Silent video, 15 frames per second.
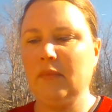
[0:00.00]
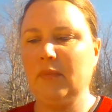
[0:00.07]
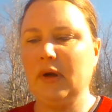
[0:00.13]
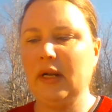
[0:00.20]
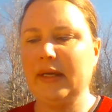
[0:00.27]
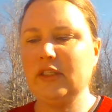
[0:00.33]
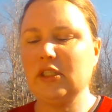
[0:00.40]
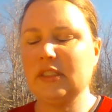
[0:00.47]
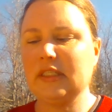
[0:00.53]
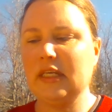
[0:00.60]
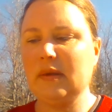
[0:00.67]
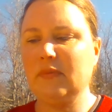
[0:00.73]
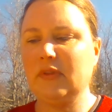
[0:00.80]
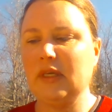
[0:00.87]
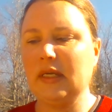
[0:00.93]
But I just
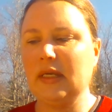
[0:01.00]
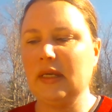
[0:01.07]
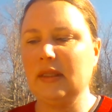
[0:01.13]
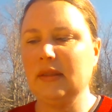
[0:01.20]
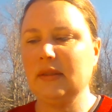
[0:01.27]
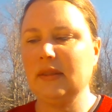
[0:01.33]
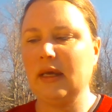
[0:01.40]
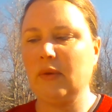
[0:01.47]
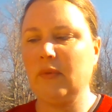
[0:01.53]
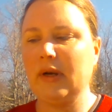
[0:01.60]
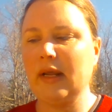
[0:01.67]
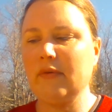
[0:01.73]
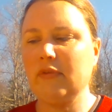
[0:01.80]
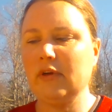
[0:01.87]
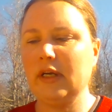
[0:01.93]
keep thinking that
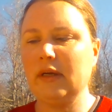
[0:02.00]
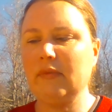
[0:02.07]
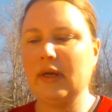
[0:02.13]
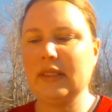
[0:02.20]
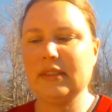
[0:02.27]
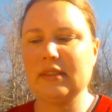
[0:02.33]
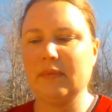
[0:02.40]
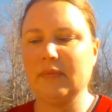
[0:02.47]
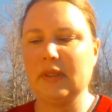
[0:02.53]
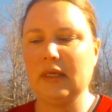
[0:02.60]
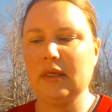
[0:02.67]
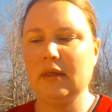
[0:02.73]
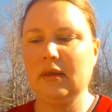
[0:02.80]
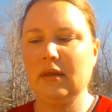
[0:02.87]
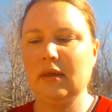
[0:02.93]
whenever I write
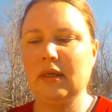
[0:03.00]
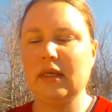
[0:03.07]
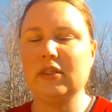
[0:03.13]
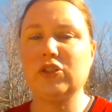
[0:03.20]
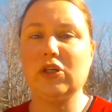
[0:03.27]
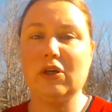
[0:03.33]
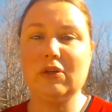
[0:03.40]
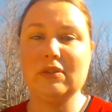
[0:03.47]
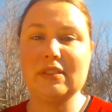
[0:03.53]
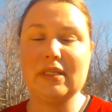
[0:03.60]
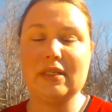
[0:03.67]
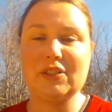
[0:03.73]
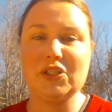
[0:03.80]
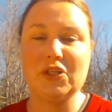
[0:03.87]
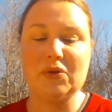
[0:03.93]
something, it turns
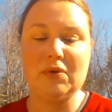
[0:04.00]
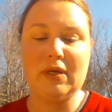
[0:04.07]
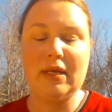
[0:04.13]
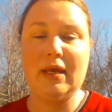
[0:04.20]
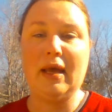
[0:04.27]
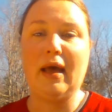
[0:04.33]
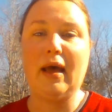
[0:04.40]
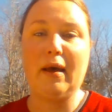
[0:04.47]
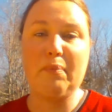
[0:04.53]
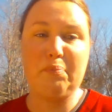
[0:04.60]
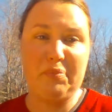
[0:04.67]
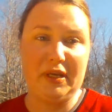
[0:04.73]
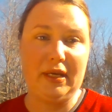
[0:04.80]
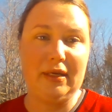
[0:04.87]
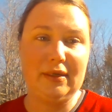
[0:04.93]
into a
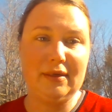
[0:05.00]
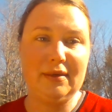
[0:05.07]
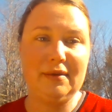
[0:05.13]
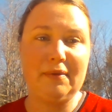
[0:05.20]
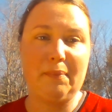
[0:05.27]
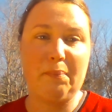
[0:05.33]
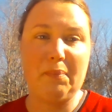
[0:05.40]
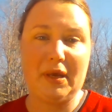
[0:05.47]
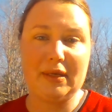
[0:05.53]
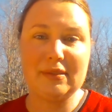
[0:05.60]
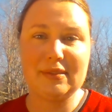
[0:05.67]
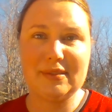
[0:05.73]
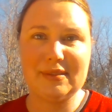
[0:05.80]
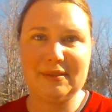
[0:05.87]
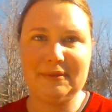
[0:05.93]
big
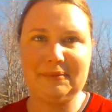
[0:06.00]
mess.